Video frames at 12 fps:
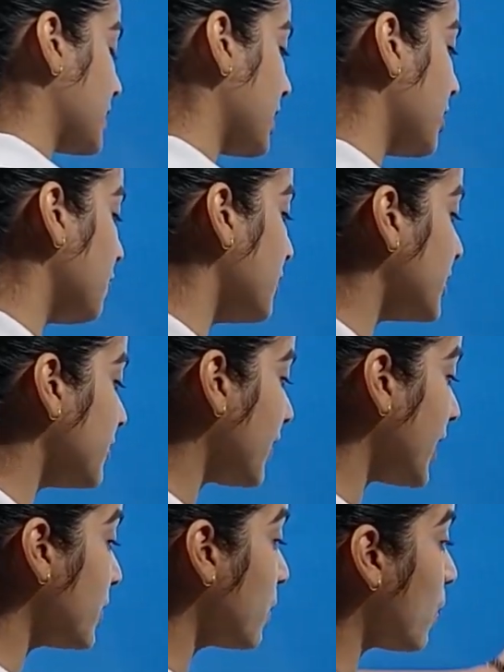If we
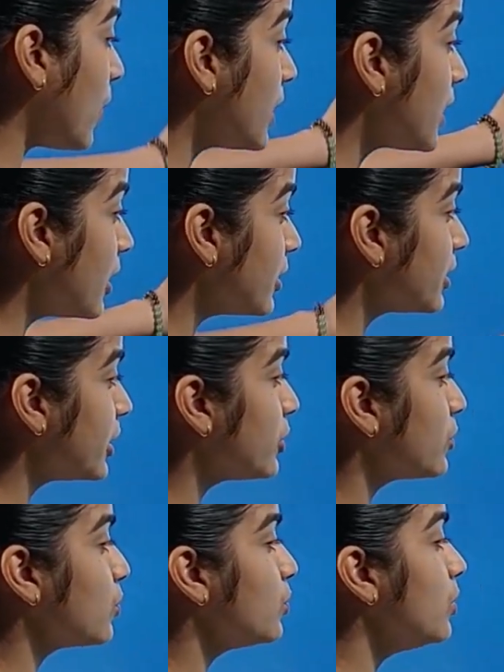divide
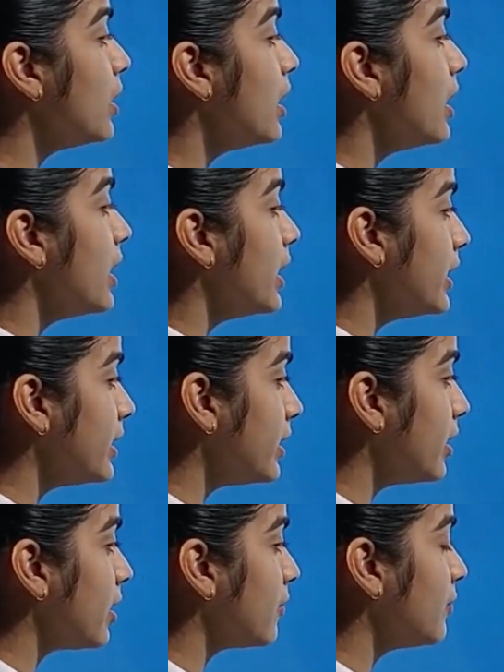100 to it
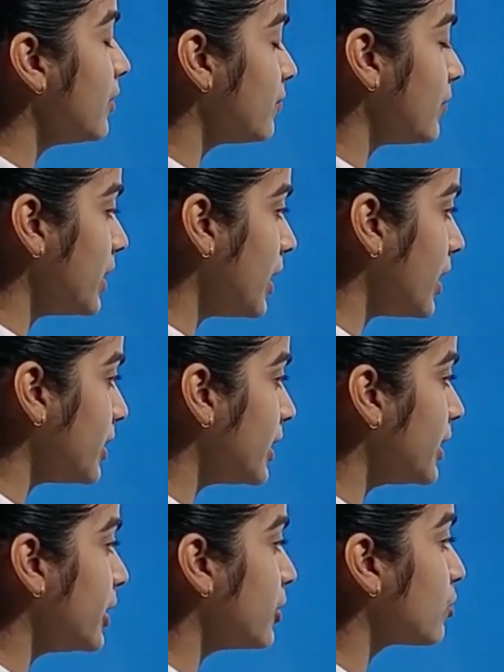
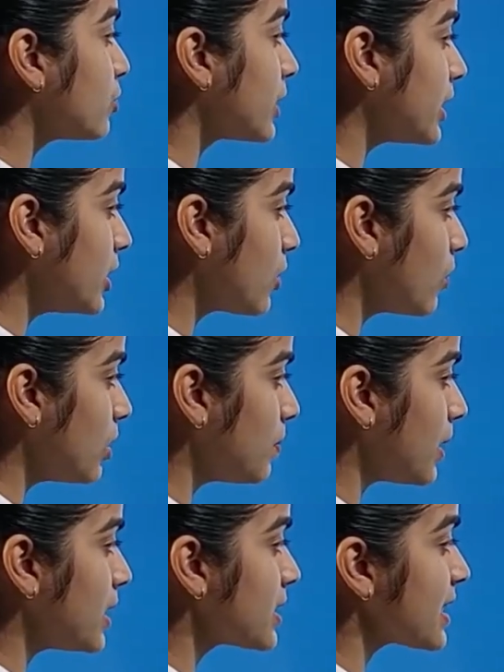100 into 10 equal
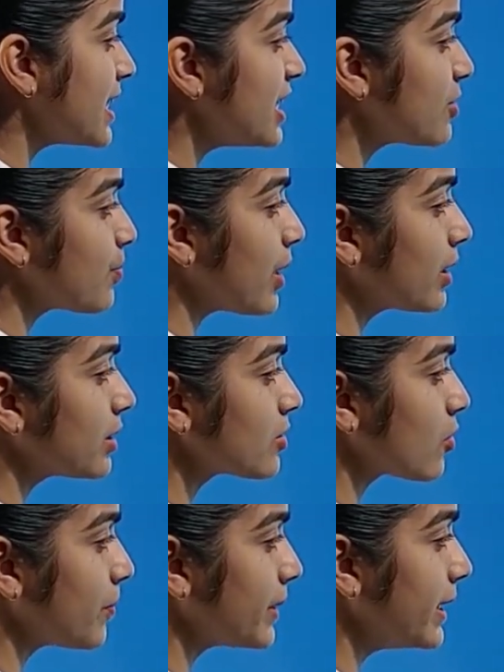parts, each part that's
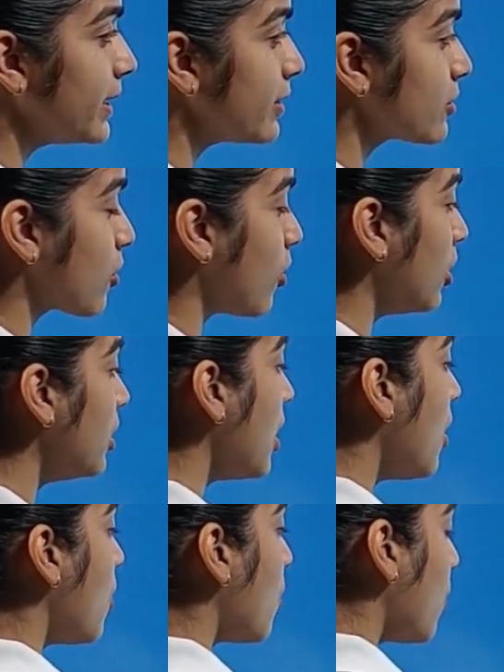obtained, it's called
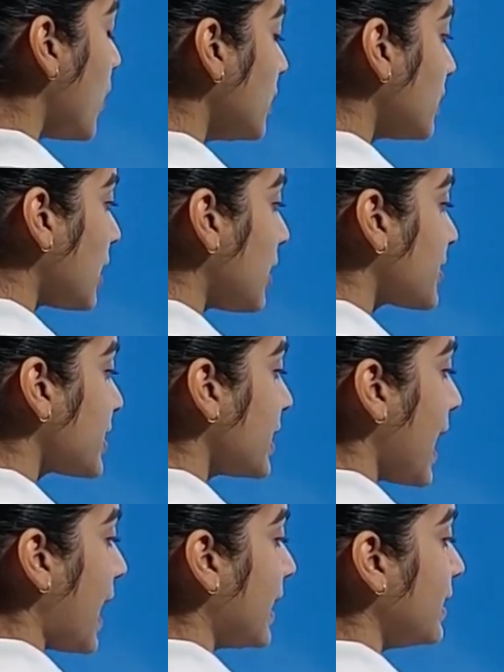1000,
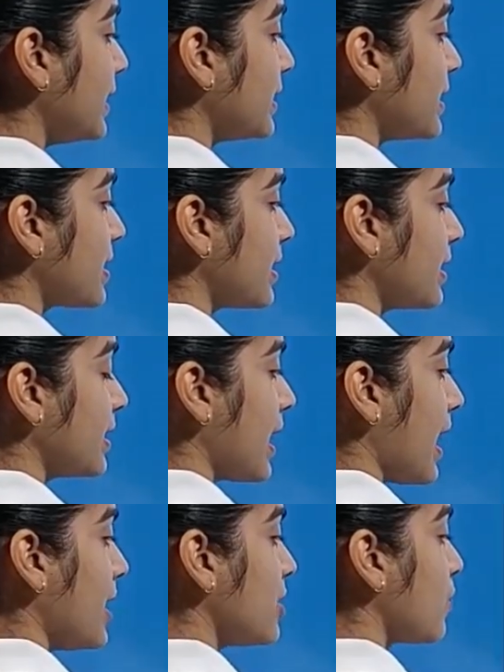and it is written
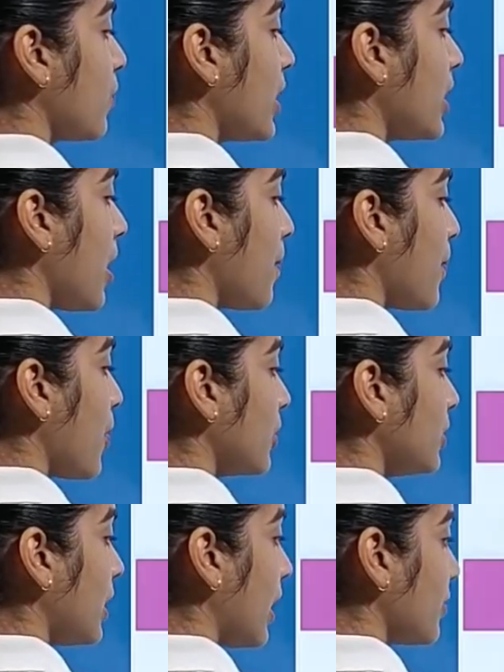as 1
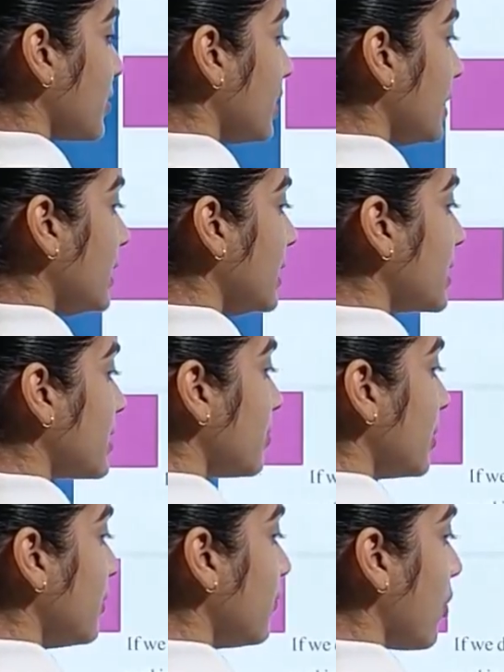upon 1000. In
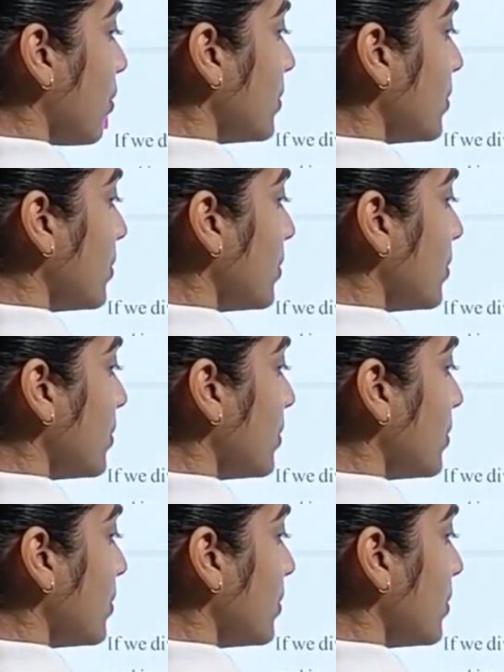decimal form